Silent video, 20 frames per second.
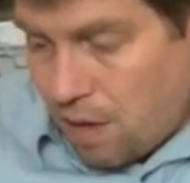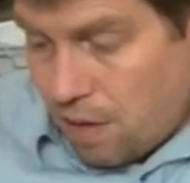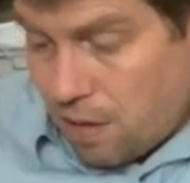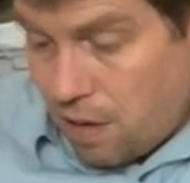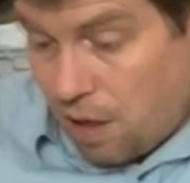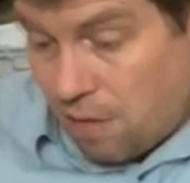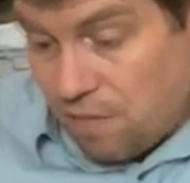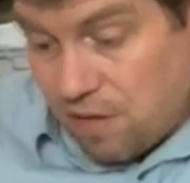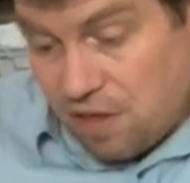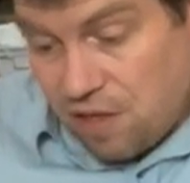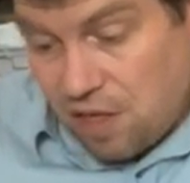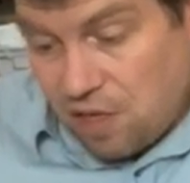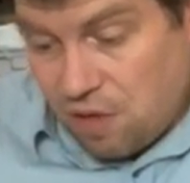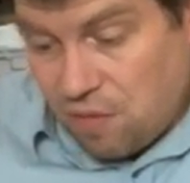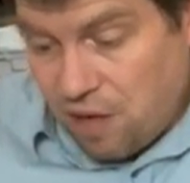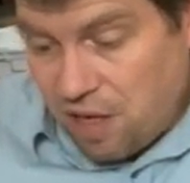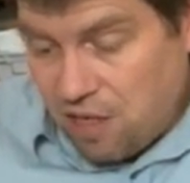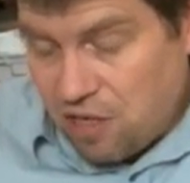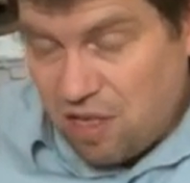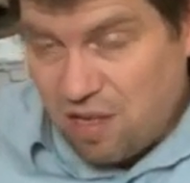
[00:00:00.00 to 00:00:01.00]
Current
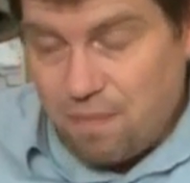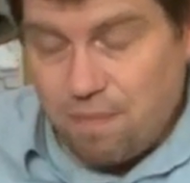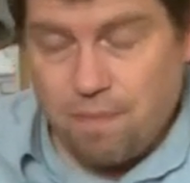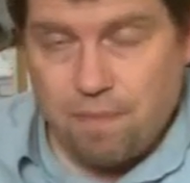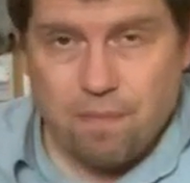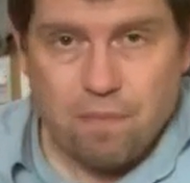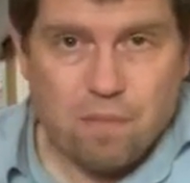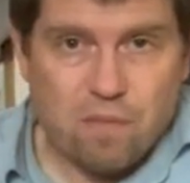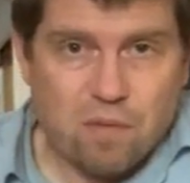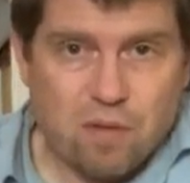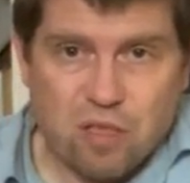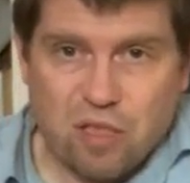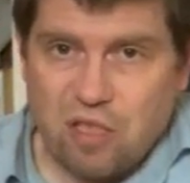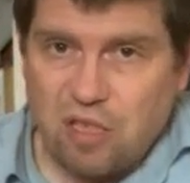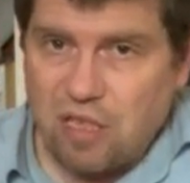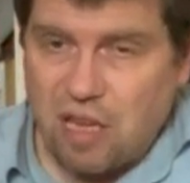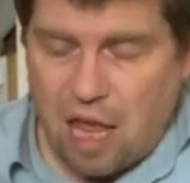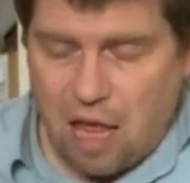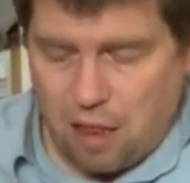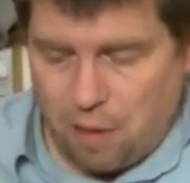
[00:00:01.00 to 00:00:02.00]
situation?
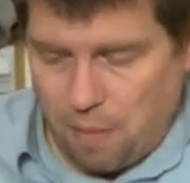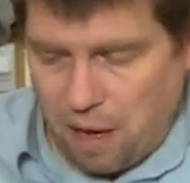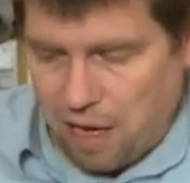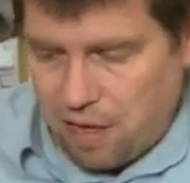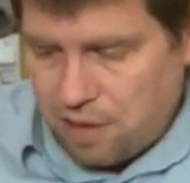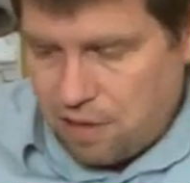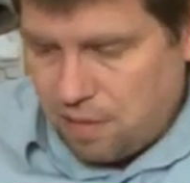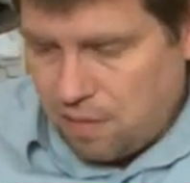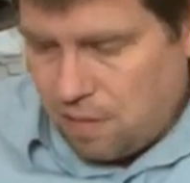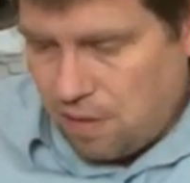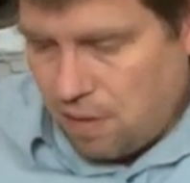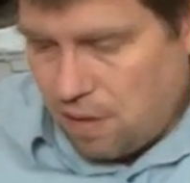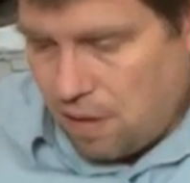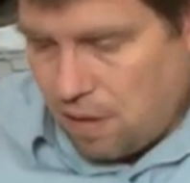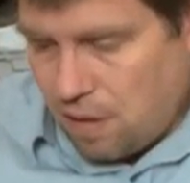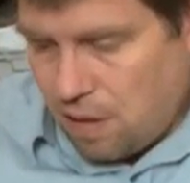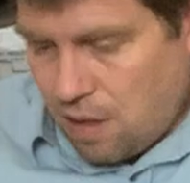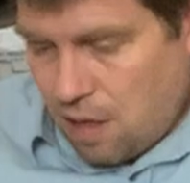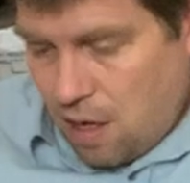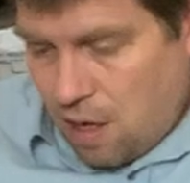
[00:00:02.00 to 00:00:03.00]
Stalemate.
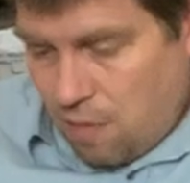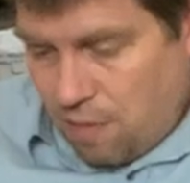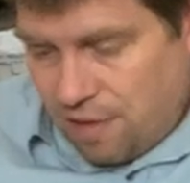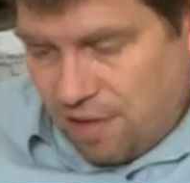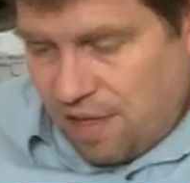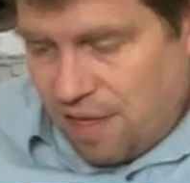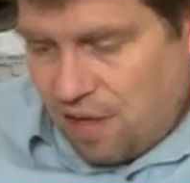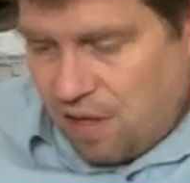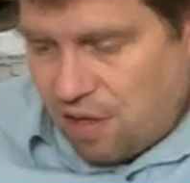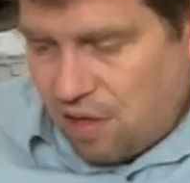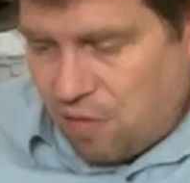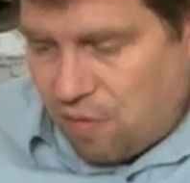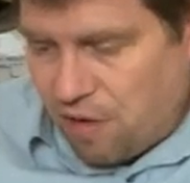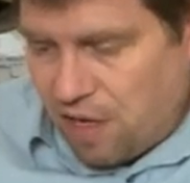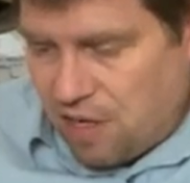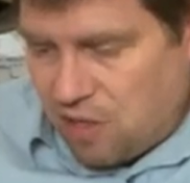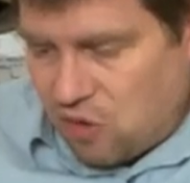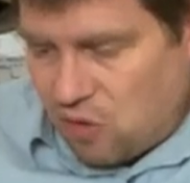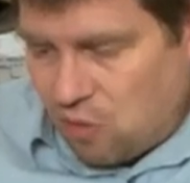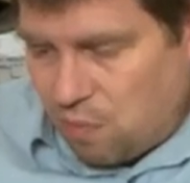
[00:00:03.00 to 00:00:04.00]
With neither
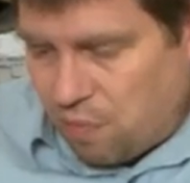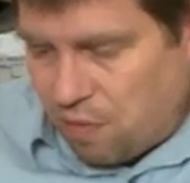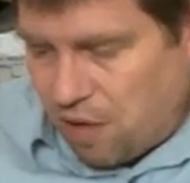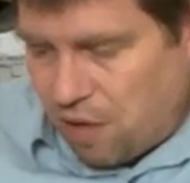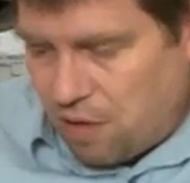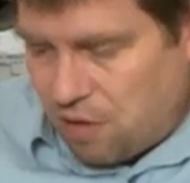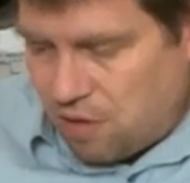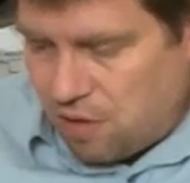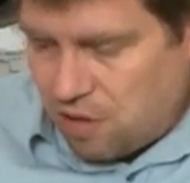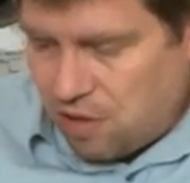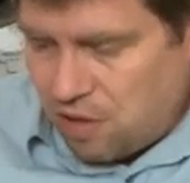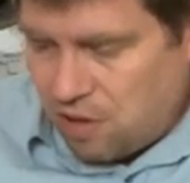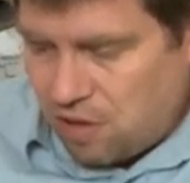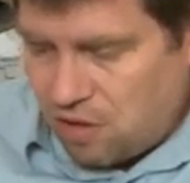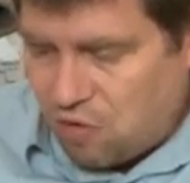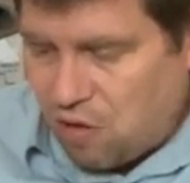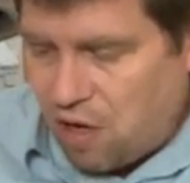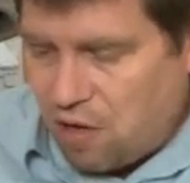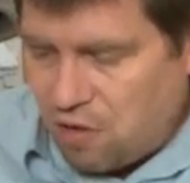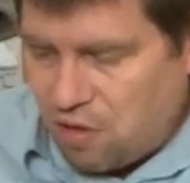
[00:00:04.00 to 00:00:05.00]
Greeks nor
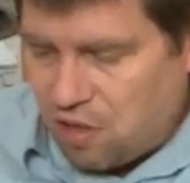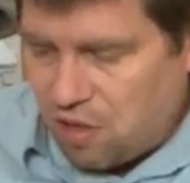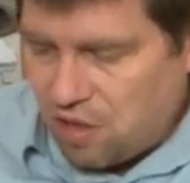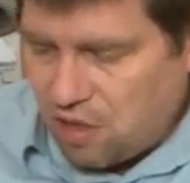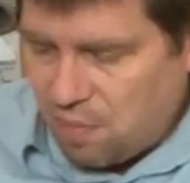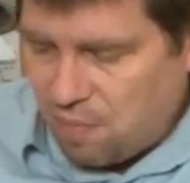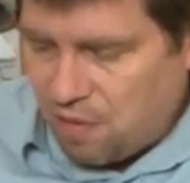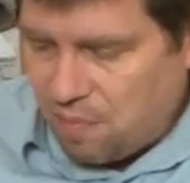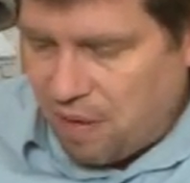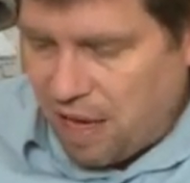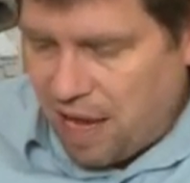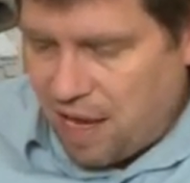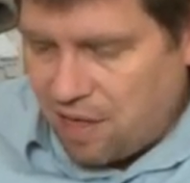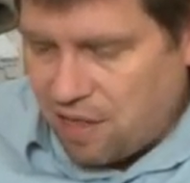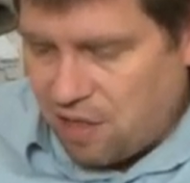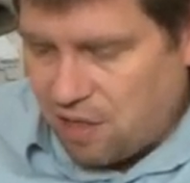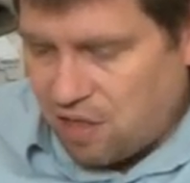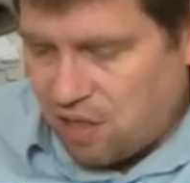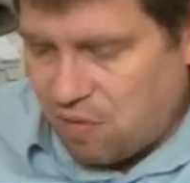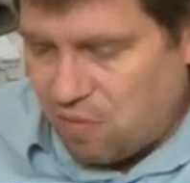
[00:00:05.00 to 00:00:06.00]
Trojans
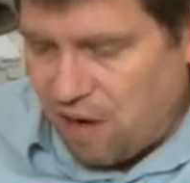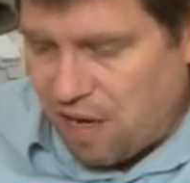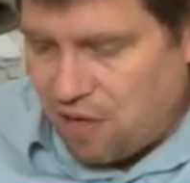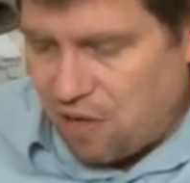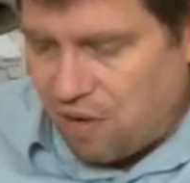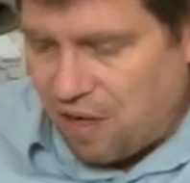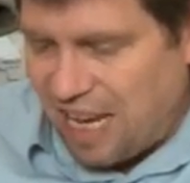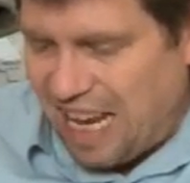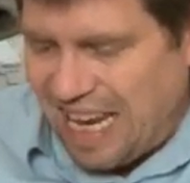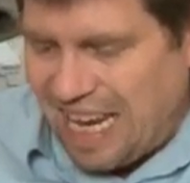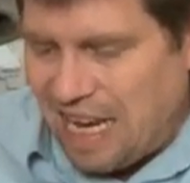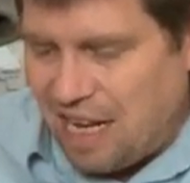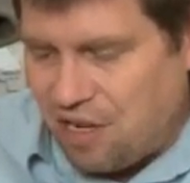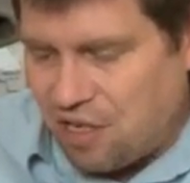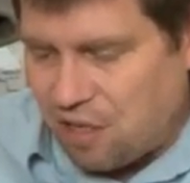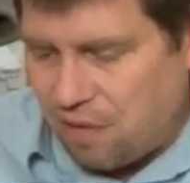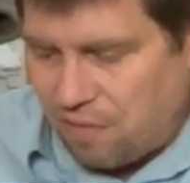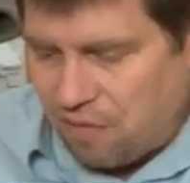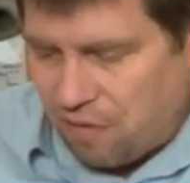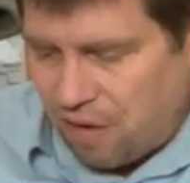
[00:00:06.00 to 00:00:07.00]
prepared to surrender any
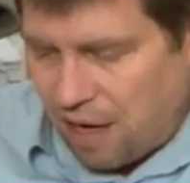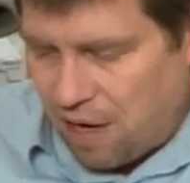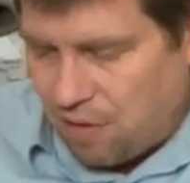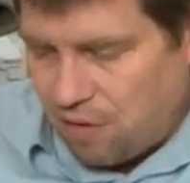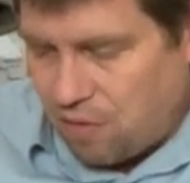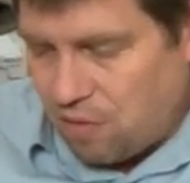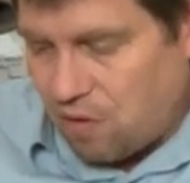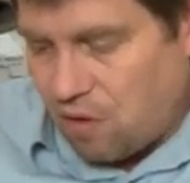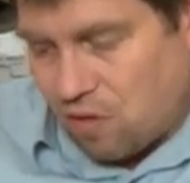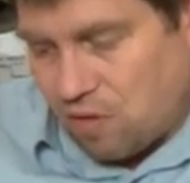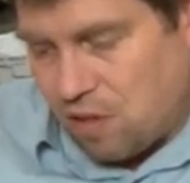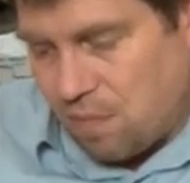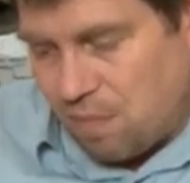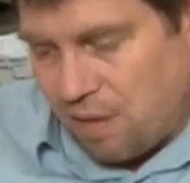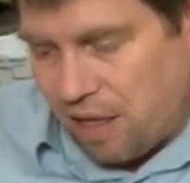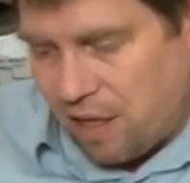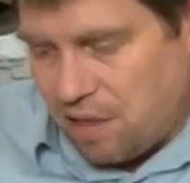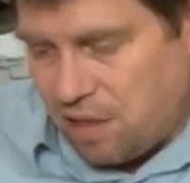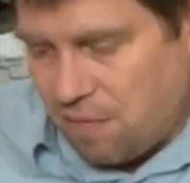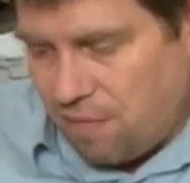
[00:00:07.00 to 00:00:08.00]
inch of ground or
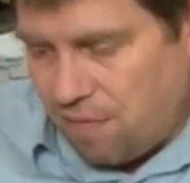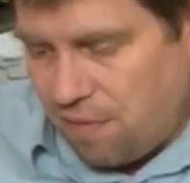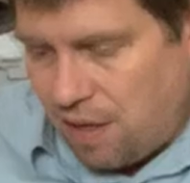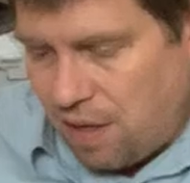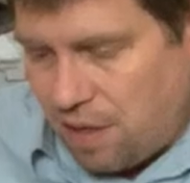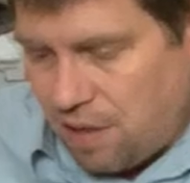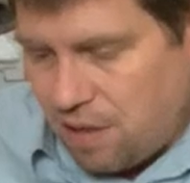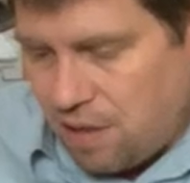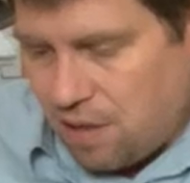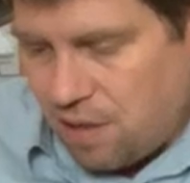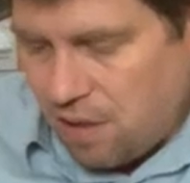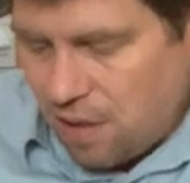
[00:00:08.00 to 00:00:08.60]
contemplate defeat.